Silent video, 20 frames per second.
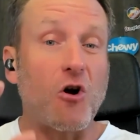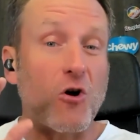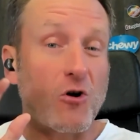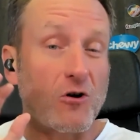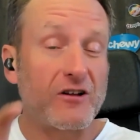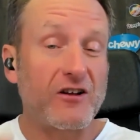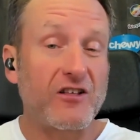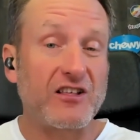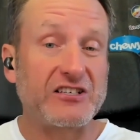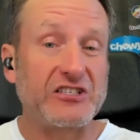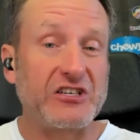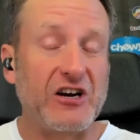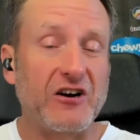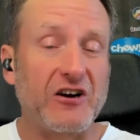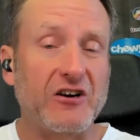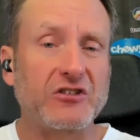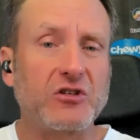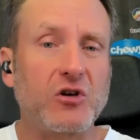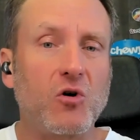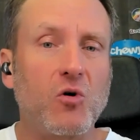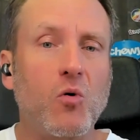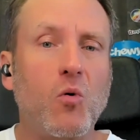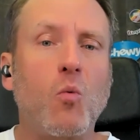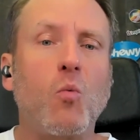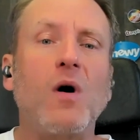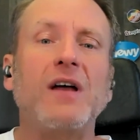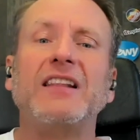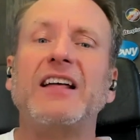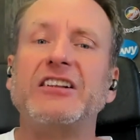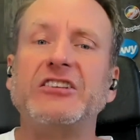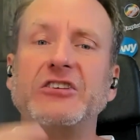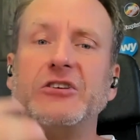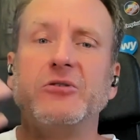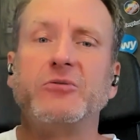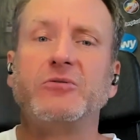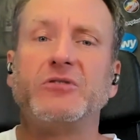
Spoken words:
earlier this year. So, what led you